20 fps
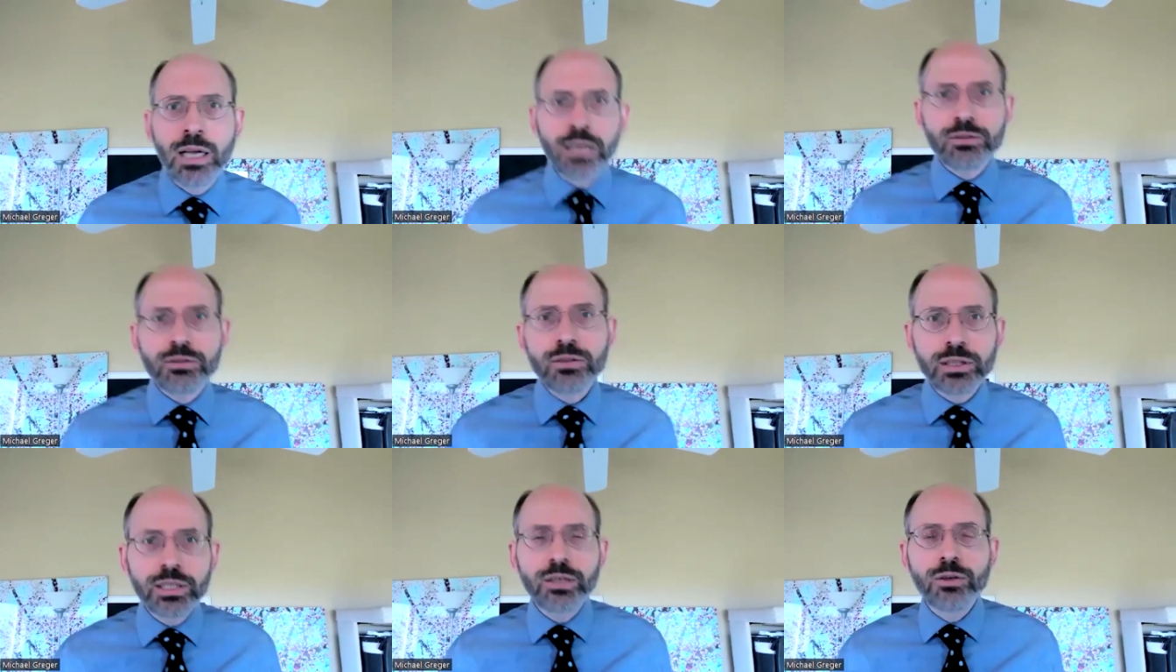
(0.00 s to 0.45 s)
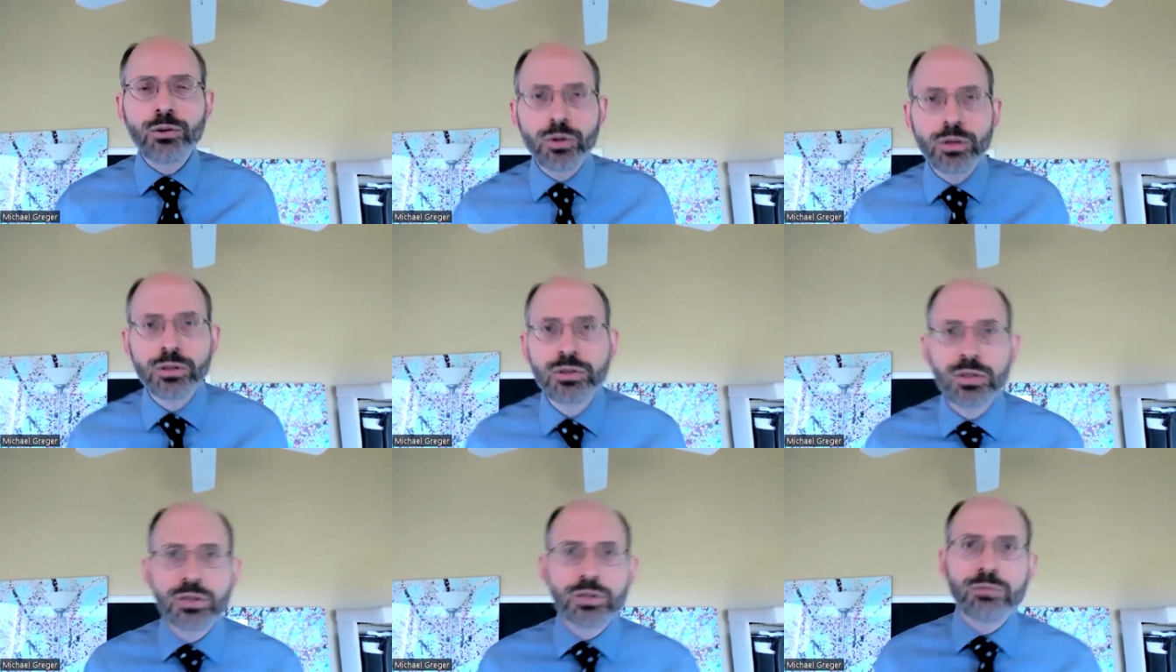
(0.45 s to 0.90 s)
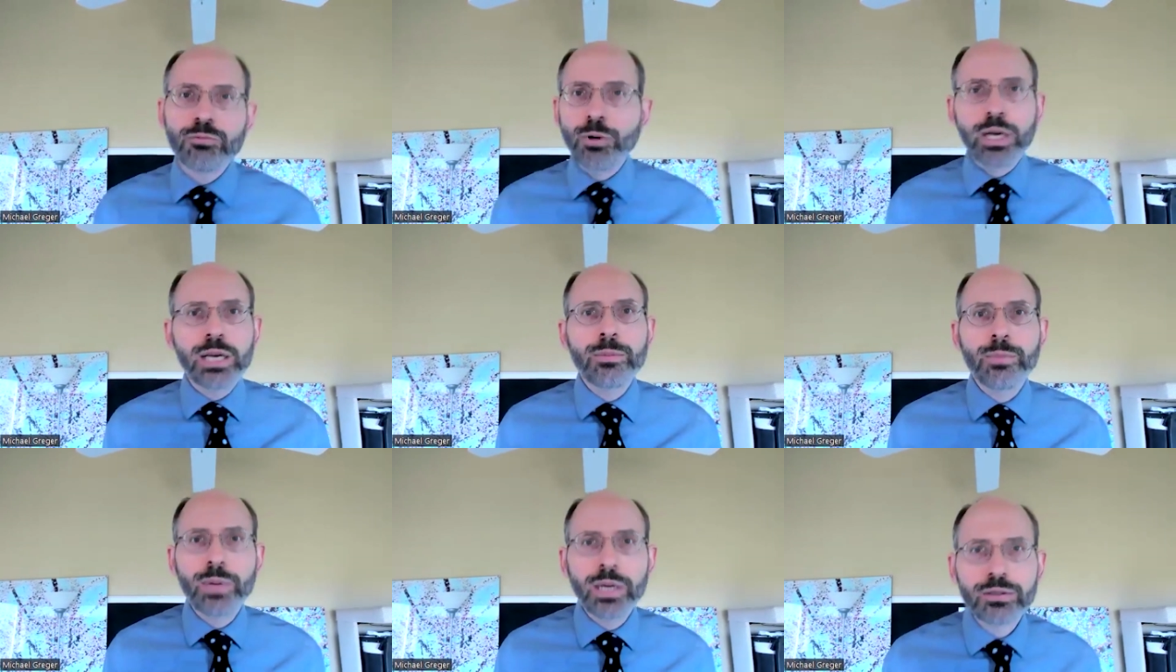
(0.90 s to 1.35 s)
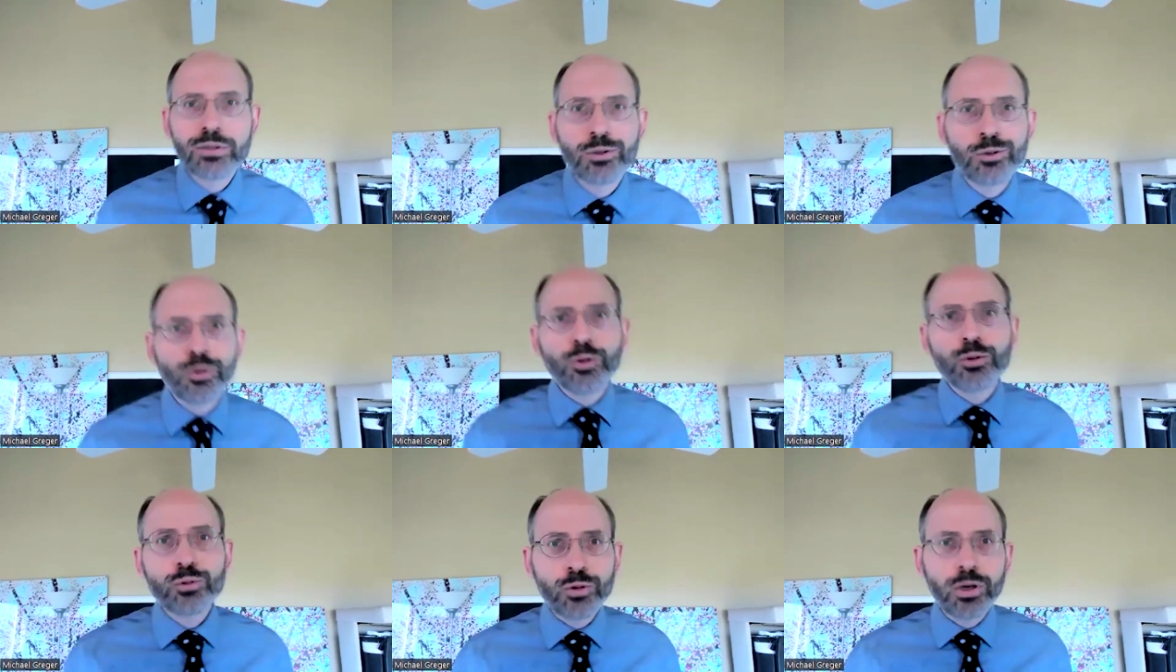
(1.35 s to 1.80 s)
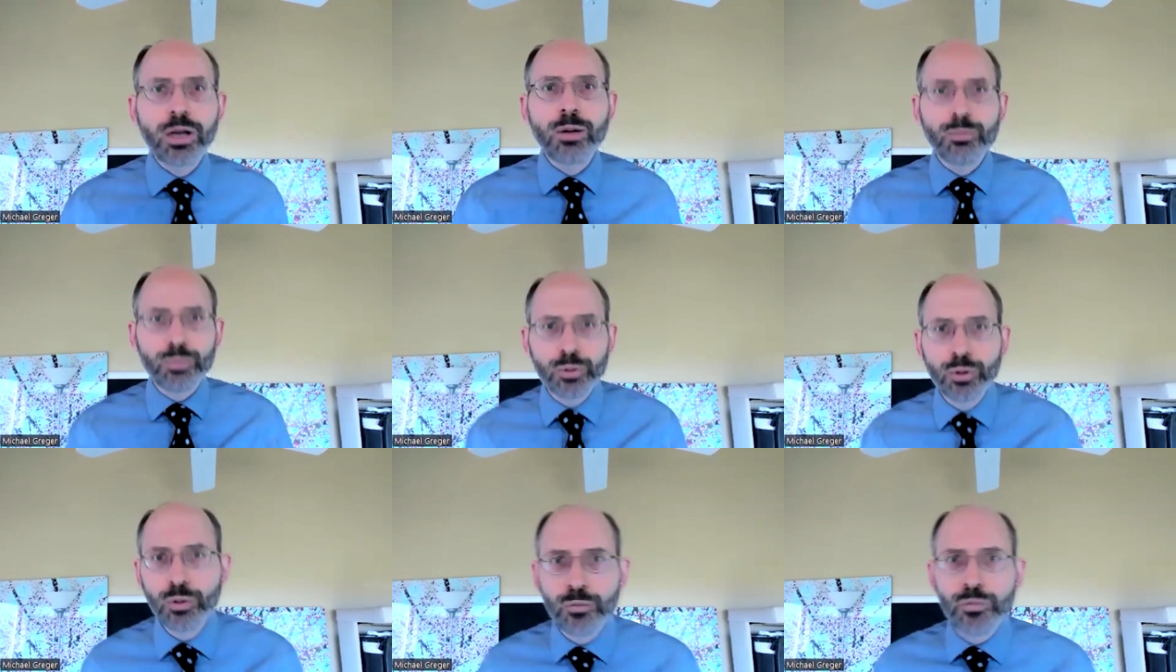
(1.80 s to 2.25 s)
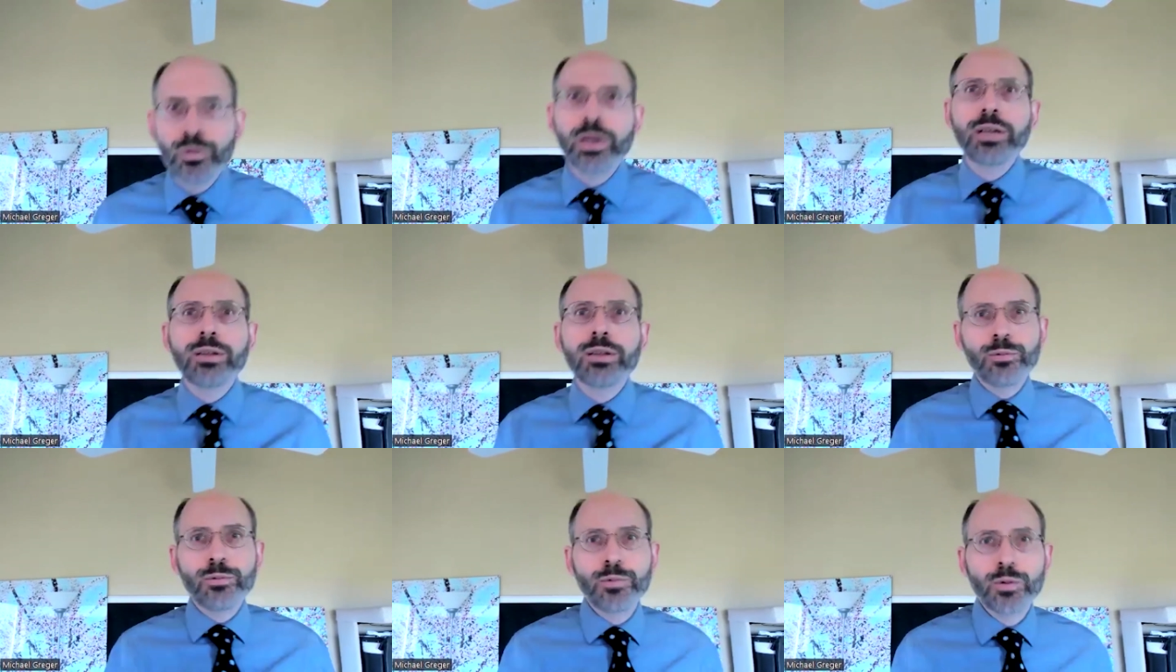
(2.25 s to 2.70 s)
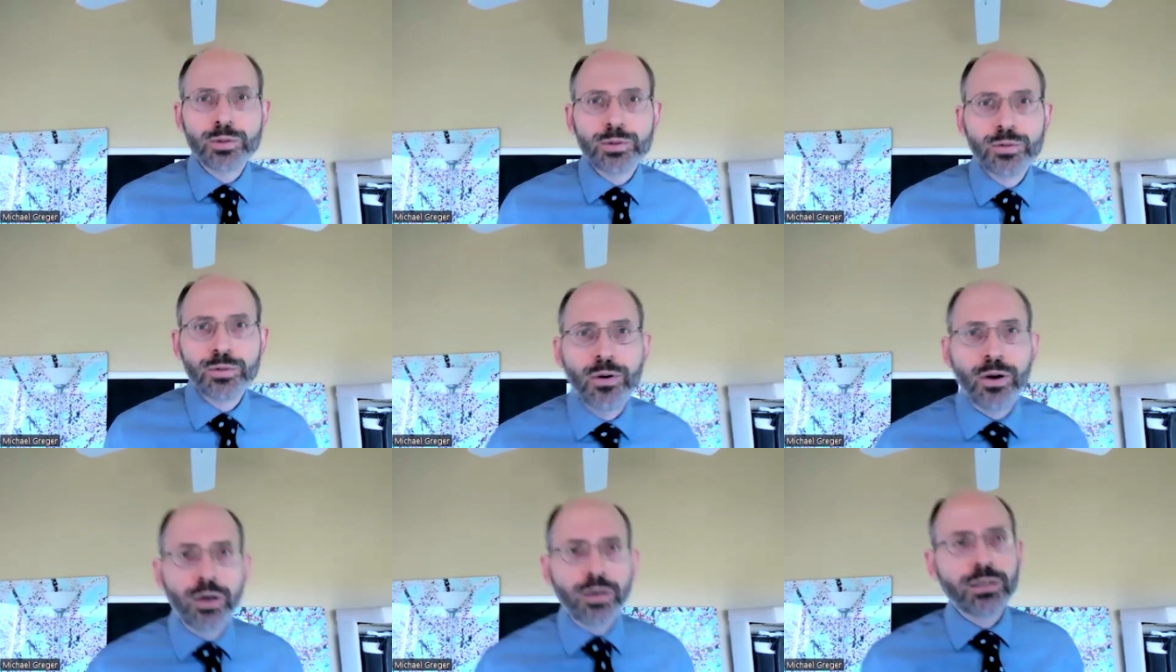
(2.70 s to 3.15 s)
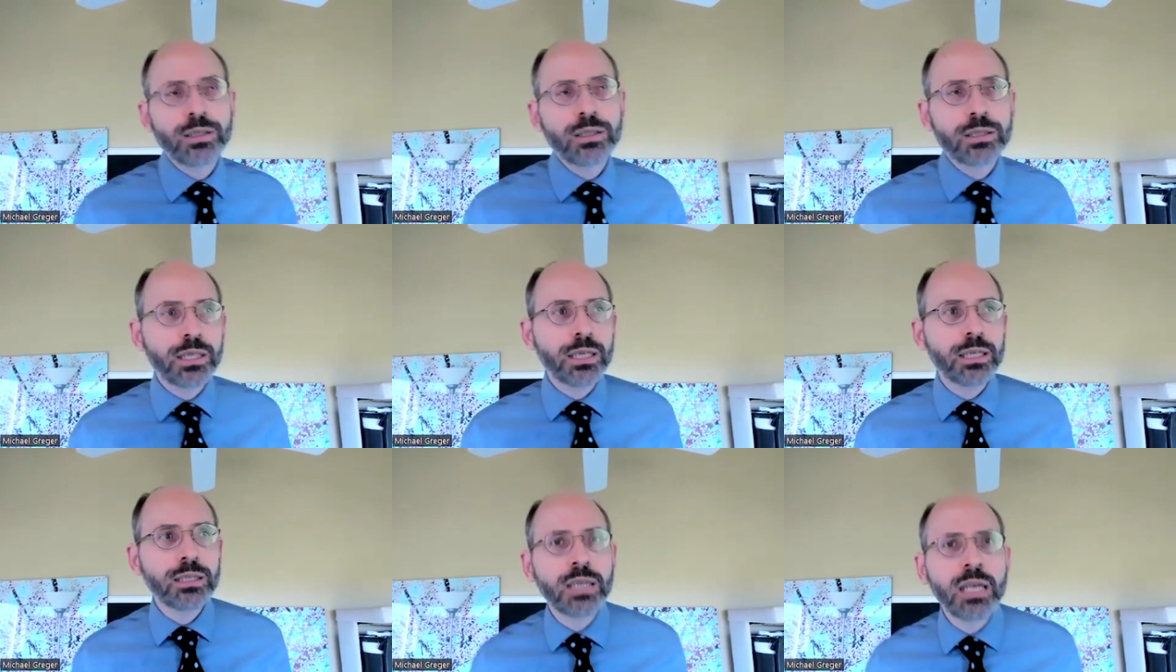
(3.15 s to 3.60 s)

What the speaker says: Dean Ornish's randomized controlled trial proving the reversal of heart disease,